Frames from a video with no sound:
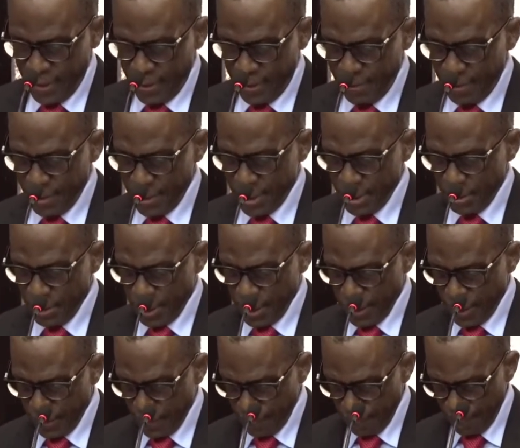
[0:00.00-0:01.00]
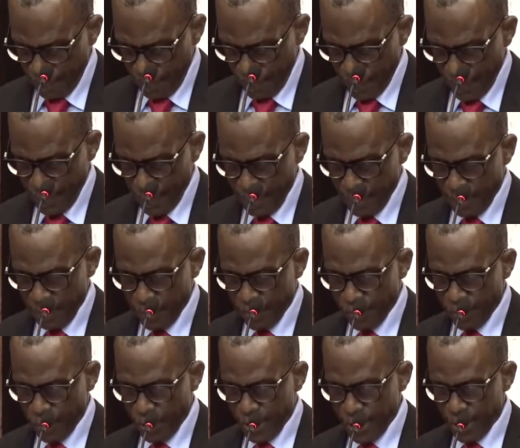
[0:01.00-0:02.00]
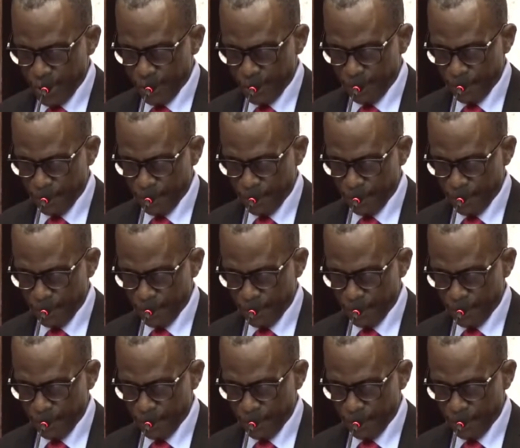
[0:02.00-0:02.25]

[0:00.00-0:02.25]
Mr. Speaker, before I